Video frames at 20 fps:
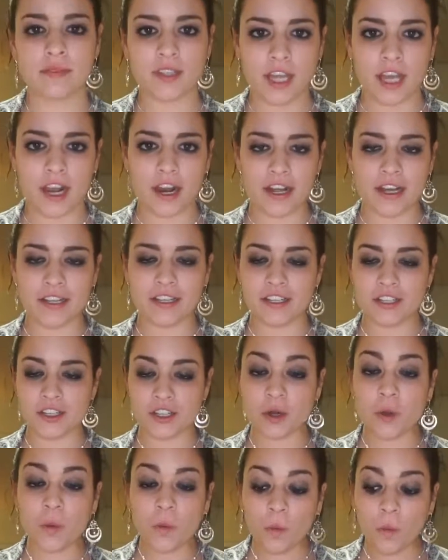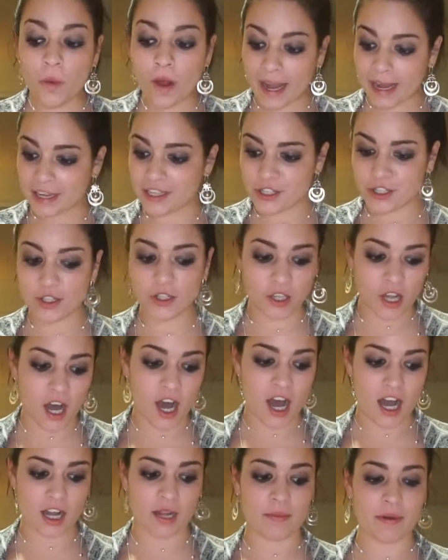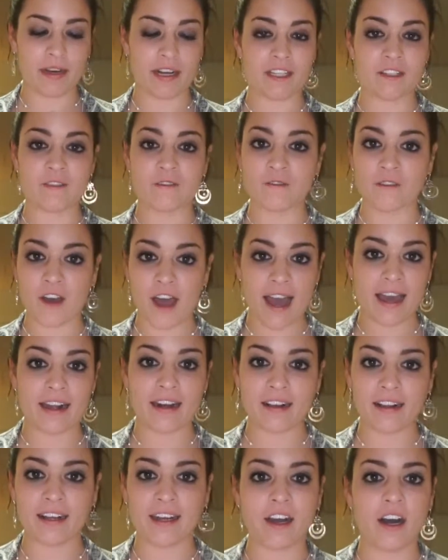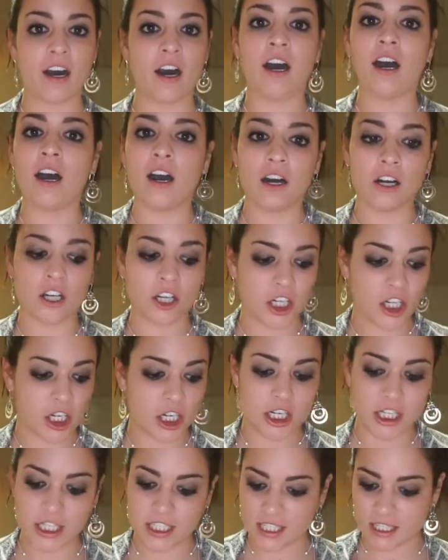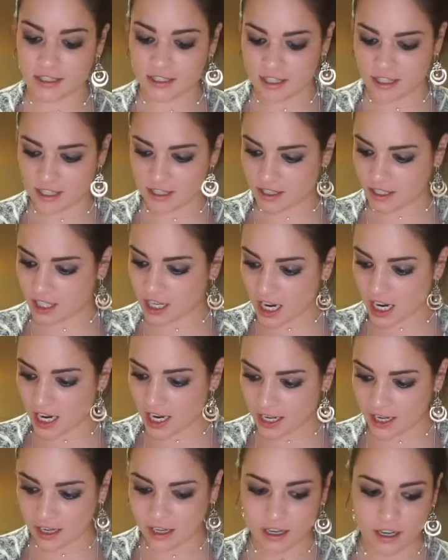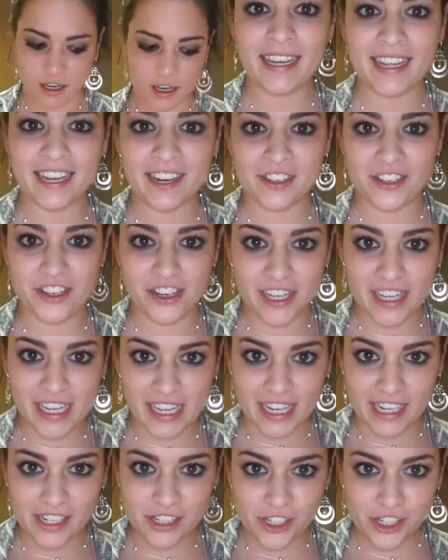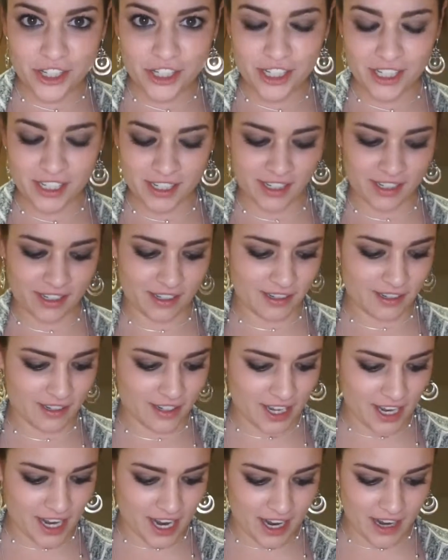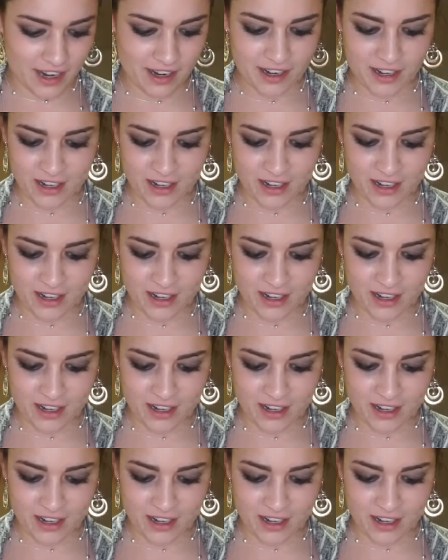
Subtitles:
All right, this took way too long, but it's finally all cooked. It's done. Here's our quiche, okay?